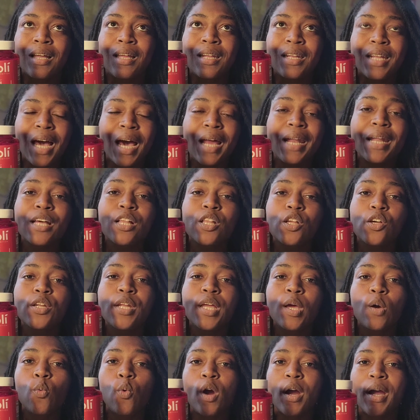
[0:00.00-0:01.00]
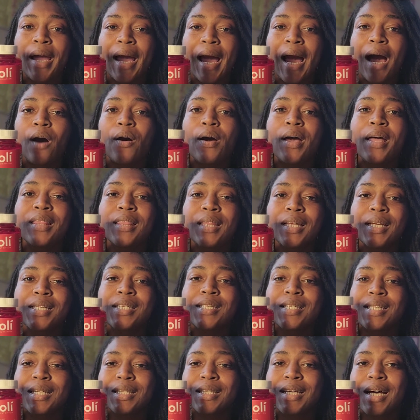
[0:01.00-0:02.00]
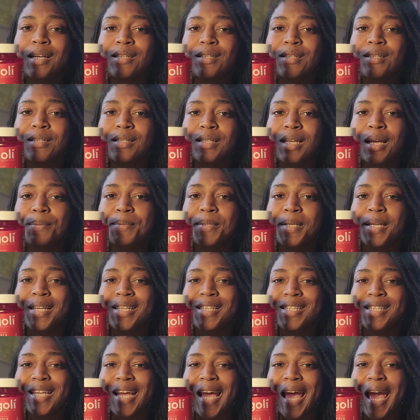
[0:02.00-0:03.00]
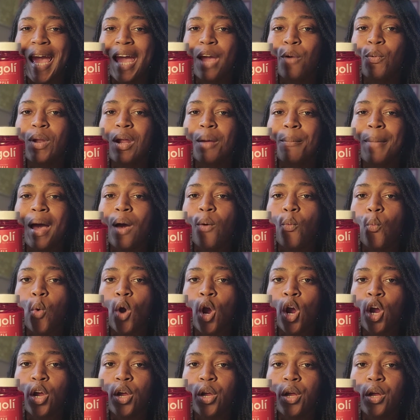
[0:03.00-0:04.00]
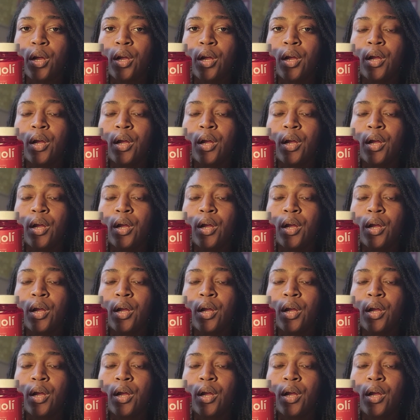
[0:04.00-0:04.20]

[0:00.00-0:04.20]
not including a workout, at least 10,000 steps a day when I'm at work.